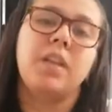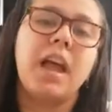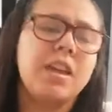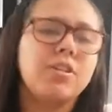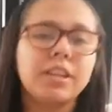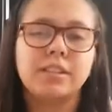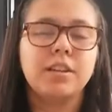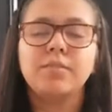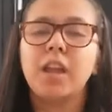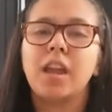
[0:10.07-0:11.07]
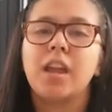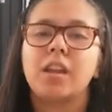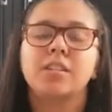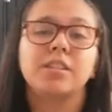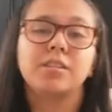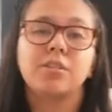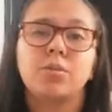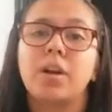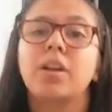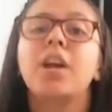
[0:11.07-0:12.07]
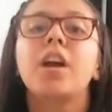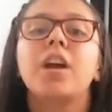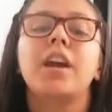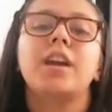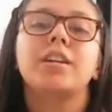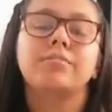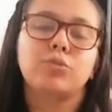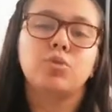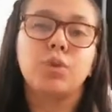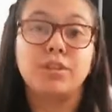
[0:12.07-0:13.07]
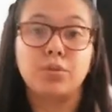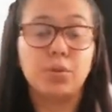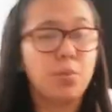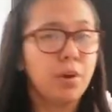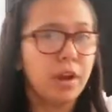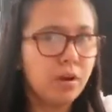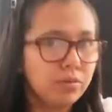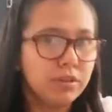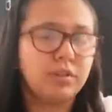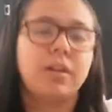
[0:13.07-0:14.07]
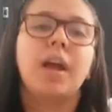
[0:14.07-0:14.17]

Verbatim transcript: I honestly uh, did not want uh, to study public accounting,